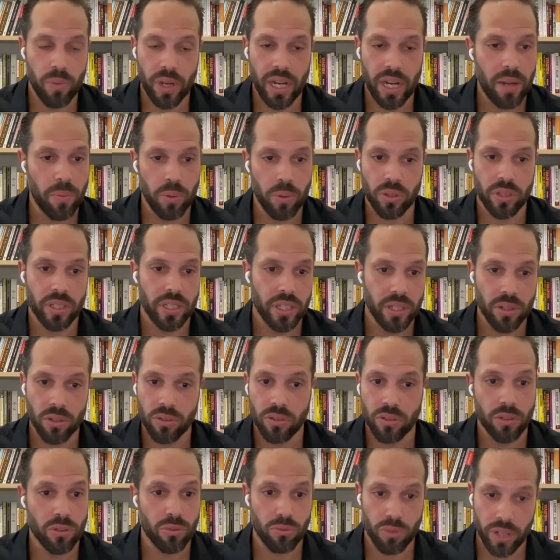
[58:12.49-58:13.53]
been able to
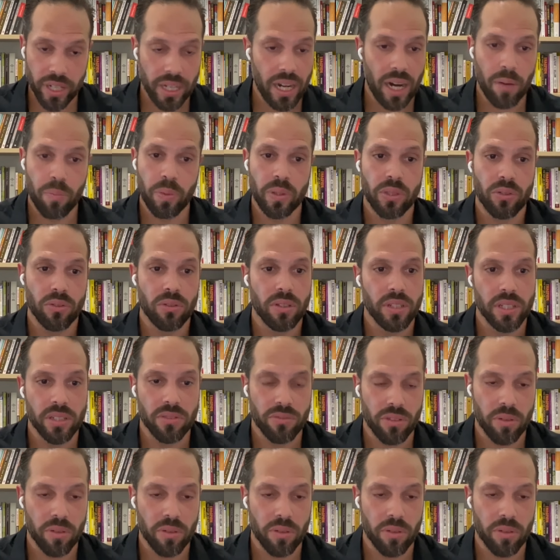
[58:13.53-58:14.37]
yield great opportunities